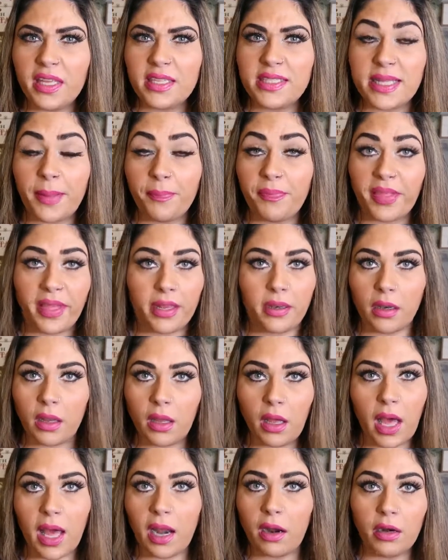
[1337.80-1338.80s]
something.
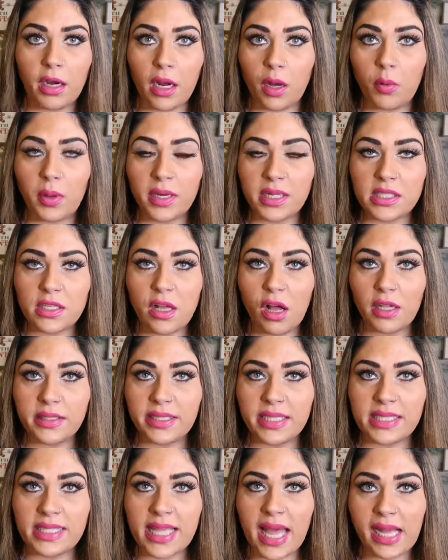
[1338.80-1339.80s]
I don't know what it's
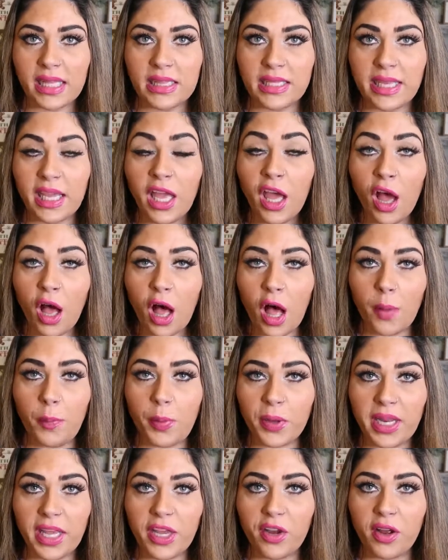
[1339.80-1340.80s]
called exactly. I'll
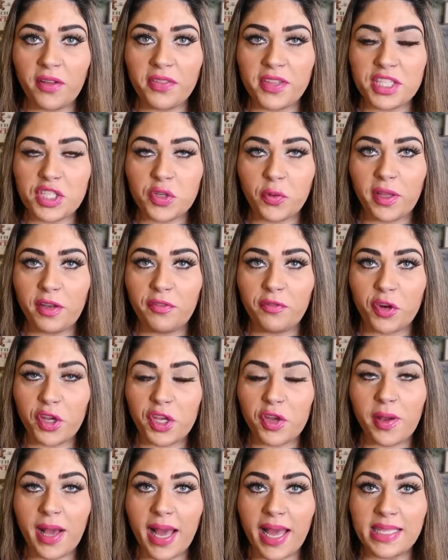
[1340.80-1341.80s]
put it here on the screen for
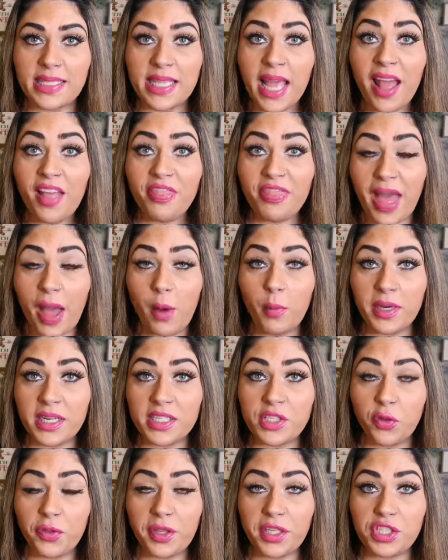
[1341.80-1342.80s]
you guys. That one
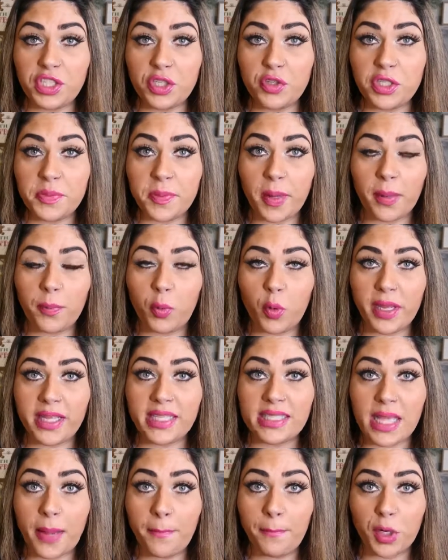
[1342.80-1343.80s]
is only 2 smart
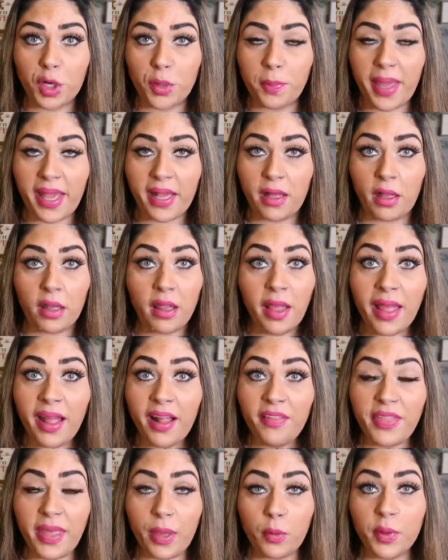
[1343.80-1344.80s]
points per bagel.
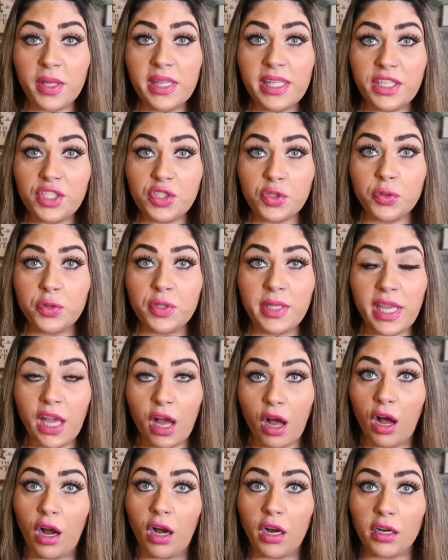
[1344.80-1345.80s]
They really
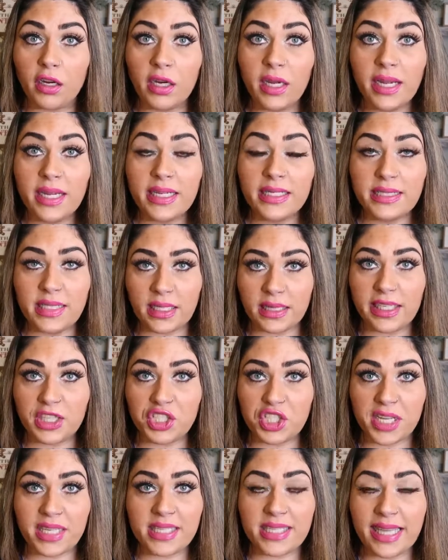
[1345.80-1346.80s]
truly are
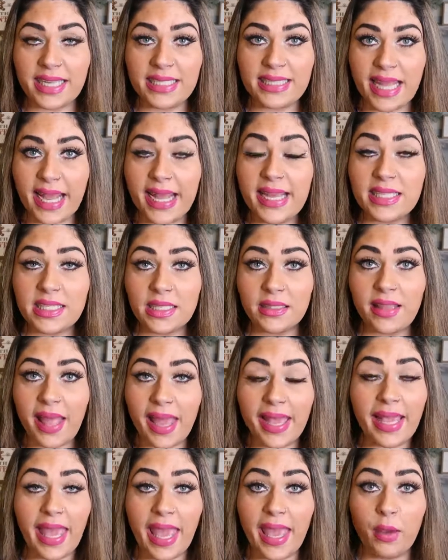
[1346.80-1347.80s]
delicious. They taste
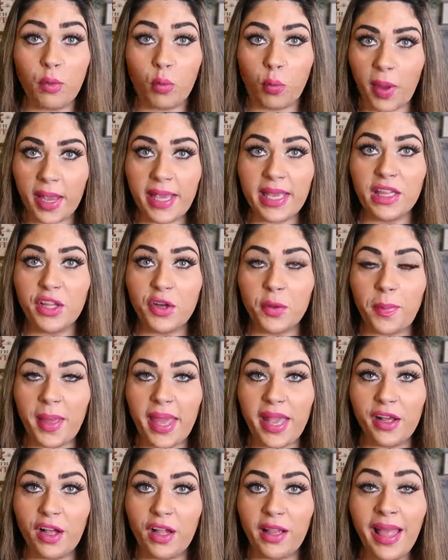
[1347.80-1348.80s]
like a regular
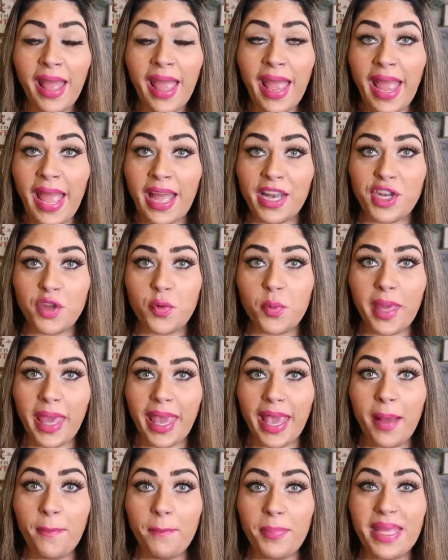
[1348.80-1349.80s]
bagel, and you
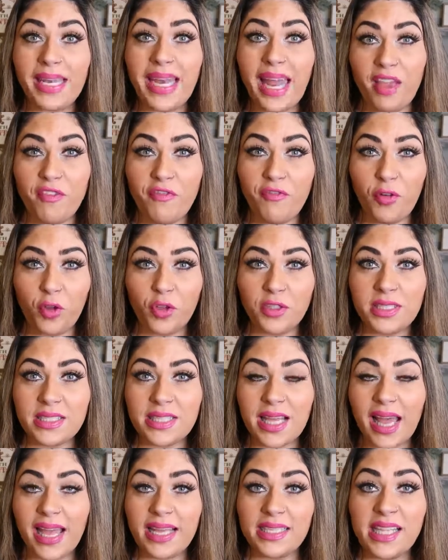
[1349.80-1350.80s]
can't beat a
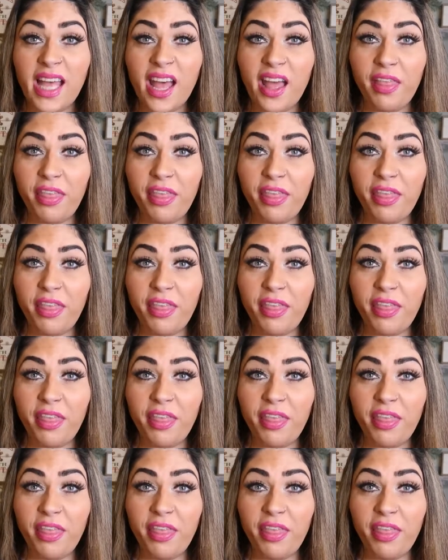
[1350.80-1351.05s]
full-size,